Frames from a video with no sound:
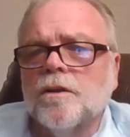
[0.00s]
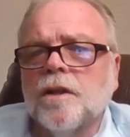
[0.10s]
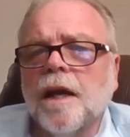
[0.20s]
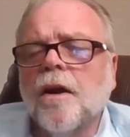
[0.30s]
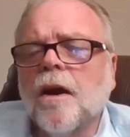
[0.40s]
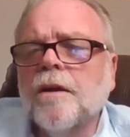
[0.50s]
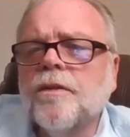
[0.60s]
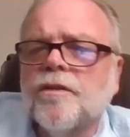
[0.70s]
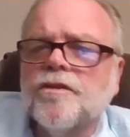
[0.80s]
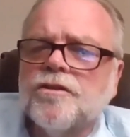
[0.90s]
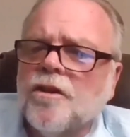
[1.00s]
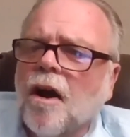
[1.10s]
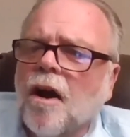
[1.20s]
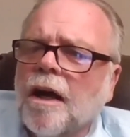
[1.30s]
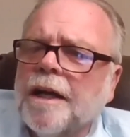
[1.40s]
Teilhard
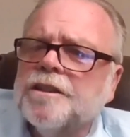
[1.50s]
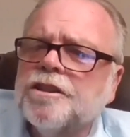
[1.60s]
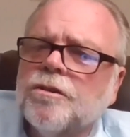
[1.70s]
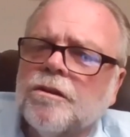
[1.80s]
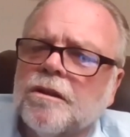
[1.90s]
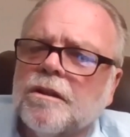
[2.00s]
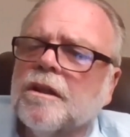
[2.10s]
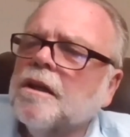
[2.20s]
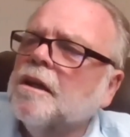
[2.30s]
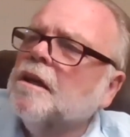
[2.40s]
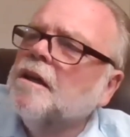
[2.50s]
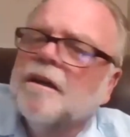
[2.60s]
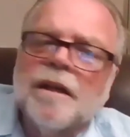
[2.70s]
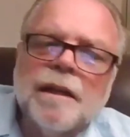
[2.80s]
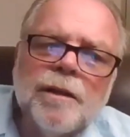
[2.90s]
saw a certain
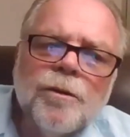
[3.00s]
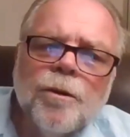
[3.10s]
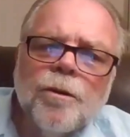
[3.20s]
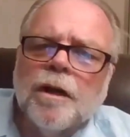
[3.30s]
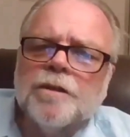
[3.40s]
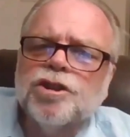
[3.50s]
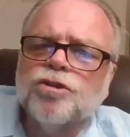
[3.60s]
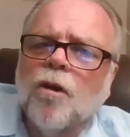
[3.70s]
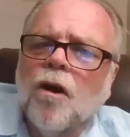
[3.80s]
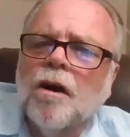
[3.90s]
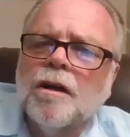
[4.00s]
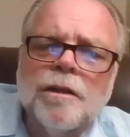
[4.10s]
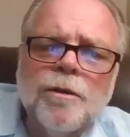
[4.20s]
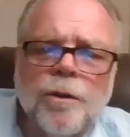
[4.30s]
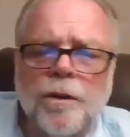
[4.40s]
lure, a strong
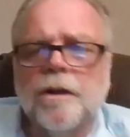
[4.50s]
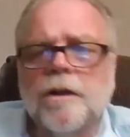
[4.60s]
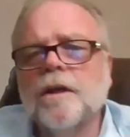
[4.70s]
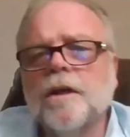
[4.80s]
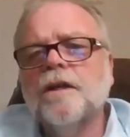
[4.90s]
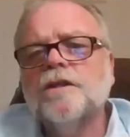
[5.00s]
lure,